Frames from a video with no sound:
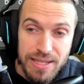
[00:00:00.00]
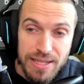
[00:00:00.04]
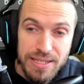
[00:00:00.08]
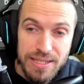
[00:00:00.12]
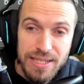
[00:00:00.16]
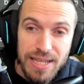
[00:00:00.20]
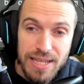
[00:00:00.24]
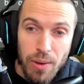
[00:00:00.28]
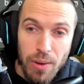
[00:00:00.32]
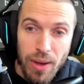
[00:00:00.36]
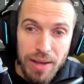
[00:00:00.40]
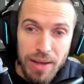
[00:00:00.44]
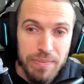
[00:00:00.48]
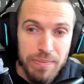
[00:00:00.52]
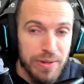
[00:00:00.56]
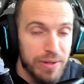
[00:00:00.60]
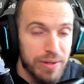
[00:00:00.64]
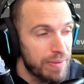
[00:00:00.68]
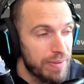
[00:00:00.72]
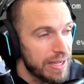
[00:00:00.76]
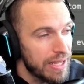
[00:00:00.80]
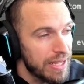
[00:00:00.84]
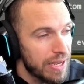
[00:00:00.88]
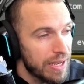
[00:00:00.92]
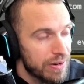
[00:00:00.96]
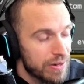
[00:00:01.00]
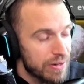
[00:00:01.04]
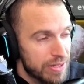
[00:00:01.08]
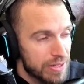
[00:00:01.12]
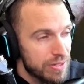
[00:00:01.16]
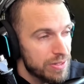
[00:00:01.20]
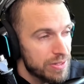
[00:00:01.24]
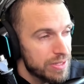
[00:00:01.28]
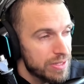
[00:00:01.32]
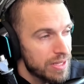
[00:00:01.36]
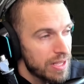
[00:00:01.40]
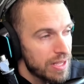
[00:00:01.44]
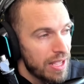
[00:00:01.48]
This is how I built my
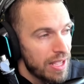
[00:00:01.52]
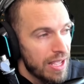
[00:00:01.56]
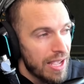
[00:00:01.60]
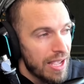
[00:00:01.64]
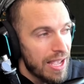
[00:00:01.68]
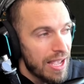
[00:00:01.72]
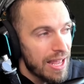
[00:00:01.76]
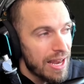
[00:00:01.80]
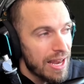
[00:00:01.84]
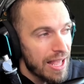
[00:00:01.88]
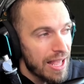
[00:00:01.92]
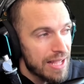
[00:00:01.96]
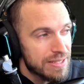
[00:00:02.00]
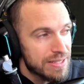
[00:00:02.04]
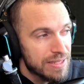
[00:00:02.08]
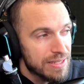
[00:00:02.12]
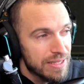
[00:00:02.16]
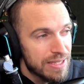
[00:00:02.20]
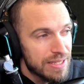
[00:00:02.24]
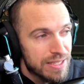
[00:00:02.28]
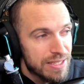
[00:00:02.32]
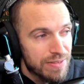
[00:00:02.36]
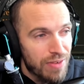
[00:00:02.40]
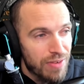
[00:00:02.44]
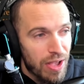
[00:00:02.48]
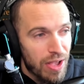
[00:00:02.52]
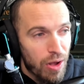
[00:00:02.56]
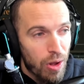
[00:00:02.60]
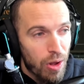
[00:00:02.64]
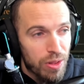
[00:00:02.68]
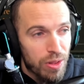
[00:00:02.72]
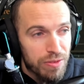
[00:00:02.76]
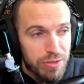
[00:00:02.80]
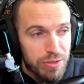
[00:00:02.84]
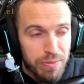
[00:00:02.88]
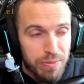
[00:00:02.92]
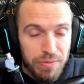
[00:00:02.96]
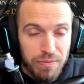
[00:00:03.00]
characters. It has a list of
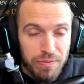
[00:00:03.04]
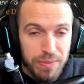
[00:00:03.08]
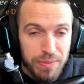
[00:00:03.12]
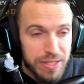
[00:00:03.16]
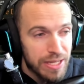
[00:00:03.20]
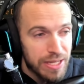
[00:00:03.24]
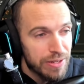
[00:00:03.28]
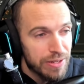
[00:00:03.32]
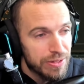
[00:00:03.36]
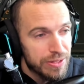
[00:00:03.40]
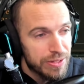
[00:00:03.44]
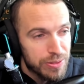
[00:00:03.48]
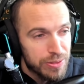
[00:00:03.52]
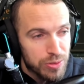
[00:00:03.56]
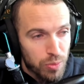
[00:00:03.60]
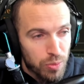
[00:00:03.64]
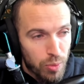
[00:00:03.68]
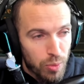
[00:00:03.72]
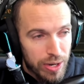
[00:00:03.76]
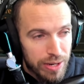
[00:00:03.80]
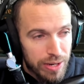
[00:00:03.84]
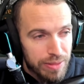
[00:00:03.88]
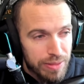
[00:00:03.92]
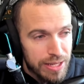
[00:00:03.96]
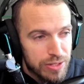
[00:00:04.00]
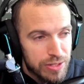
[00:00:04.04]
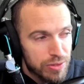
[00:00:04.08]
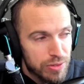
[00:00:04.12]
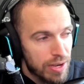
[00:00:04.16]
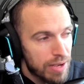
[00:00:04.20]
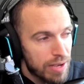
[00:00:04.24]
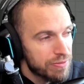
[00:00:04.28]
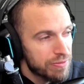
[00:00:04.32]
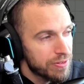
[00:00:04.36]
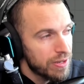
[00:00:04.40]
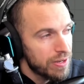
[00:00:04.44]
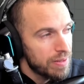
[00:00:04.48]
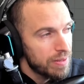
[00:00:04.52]
all of the materials, where they
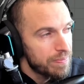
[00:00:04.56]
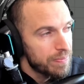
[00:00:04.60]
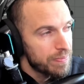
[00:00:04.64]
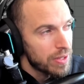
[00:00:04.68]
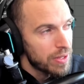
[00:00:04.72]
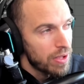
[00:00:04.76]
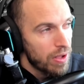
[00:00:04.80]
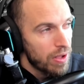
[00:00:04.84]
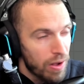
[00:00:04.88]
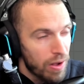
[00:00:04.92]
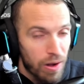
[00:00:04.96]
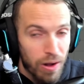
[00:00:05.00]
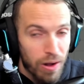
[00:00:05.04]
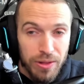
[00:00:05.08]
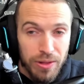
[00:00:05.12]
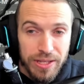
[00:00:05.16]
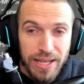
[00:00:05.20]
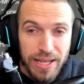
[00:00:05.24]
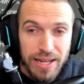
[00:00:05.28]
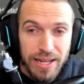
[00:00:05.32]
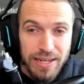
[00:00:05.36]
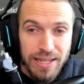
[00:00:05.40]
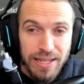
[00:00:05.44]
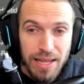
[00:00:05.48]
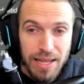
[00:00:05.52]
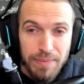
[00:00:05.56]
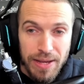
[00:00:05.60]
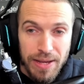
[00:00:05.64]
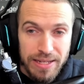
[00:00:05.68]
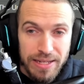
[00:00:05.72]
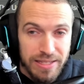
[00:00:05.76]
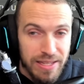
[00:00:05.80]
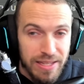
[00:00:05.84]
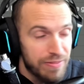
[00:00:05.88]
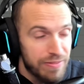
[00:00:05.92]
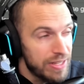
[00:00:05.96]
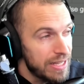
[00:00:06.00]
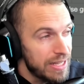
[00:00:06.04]
drop from, all the endgame
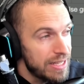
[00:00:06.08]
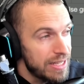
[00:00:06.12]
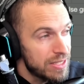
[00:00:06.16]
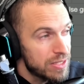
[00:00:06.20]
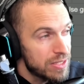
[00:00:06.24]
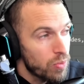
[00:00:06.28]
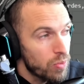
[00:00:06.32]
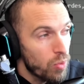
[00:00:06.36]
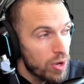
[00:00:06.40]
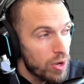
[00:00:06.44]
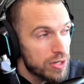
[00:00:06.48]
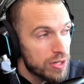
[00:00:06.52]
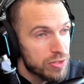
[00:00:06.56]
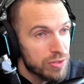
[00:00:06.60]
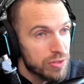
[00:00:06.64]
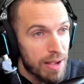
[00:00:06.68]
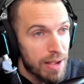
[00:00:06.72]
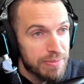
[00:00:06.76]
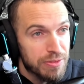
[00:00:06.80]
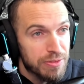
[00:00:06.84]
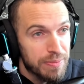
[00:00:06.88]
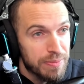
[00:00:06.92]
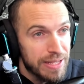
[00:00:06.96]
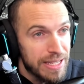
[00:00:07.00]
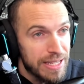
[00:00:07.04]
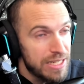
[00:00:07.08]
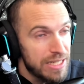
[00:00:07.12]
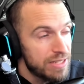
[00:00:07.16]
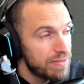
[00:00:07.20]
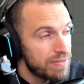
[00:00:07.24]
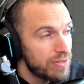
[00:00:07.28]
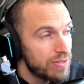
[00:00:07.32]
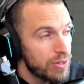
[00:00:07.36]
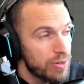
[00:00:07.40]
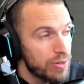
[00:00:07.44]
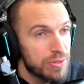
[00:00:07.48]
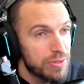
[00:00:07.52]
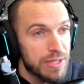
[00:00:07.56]
activities, what drops from each
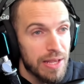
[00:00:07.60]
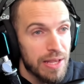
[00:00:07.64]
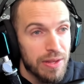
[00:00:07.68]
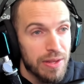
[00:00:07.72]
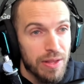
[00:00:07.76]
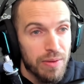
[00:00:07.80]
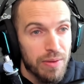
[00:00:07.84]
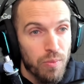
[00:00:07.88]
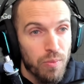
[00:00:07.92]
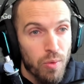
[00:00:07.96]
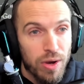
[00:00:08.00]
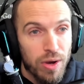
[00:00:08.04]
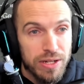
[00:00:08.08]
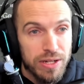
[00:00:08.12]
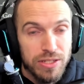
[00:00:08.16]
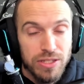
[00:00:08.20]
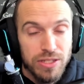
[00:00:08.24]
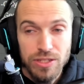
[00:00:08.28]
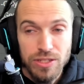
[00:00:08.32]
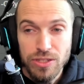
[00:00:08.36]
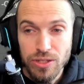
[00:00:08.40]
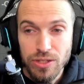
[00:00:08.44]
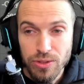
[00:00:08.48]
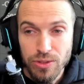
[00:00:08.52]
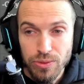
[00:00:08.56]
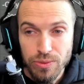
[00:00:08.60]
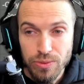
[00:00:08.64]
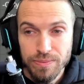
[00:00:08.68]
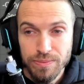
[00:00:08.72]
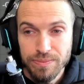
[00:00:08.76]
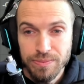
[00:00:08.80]
of those, and then what to do.